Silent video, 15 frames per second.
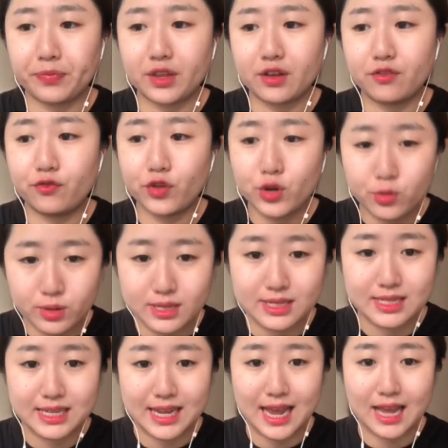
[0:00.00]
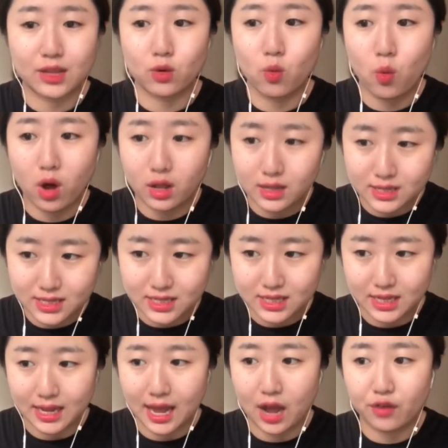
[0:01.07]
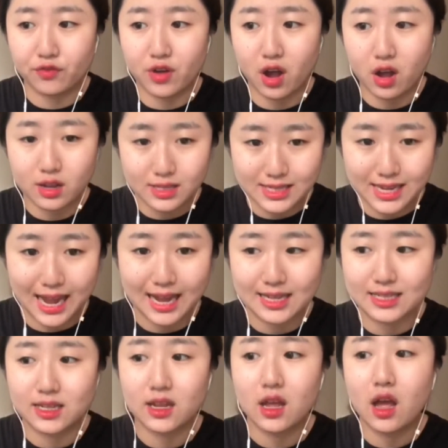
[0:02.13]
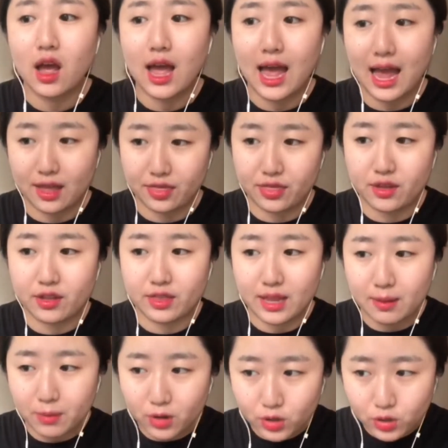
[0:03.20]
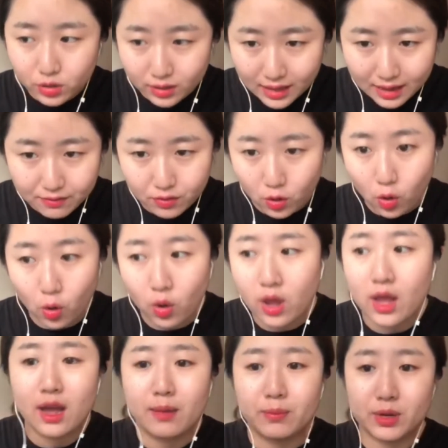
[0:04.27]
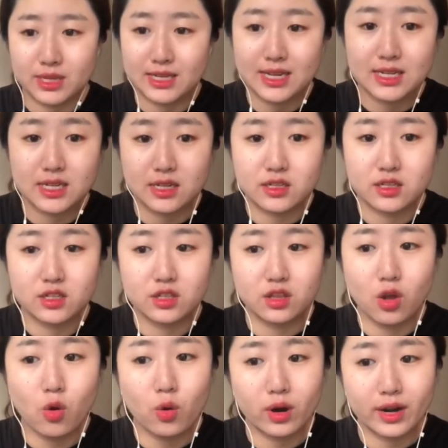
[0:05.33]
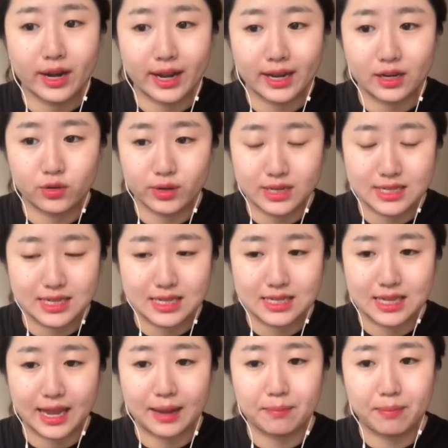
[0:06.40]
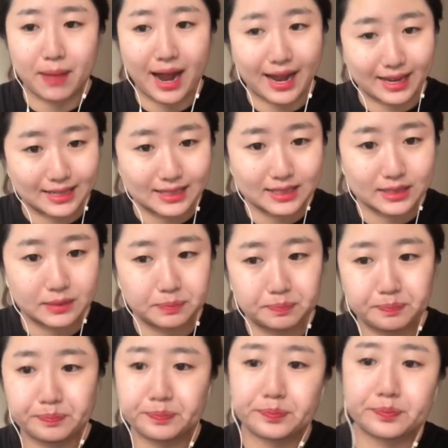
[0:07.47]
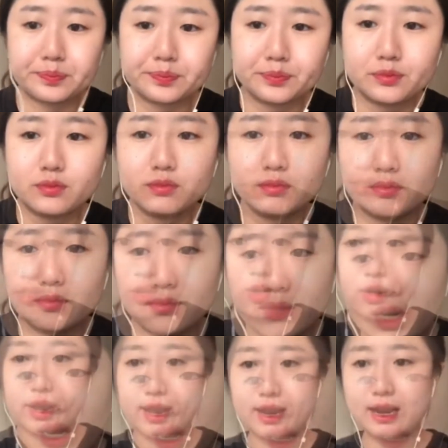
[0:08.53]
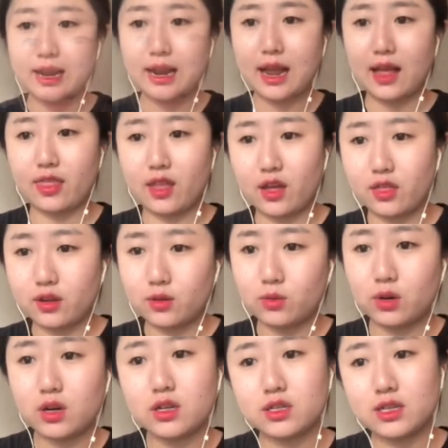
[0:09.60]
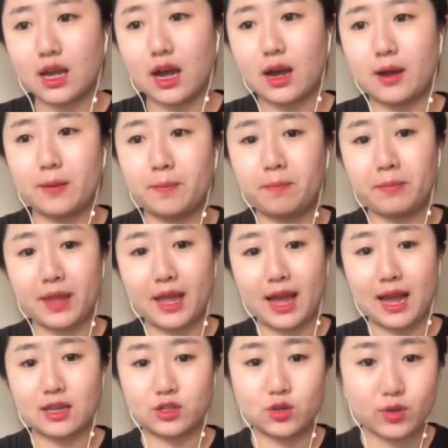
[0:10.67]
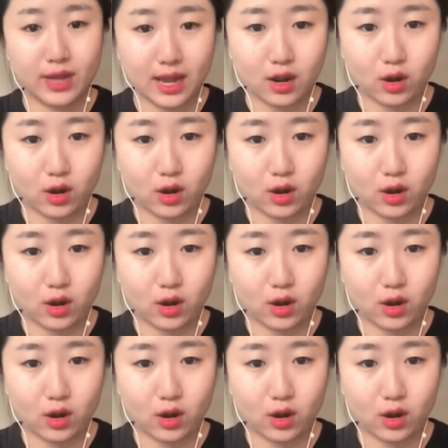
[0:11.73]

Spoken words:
frequency and quality of contact at the neighborhood level predicted slower increases in bias. So in other words, as you get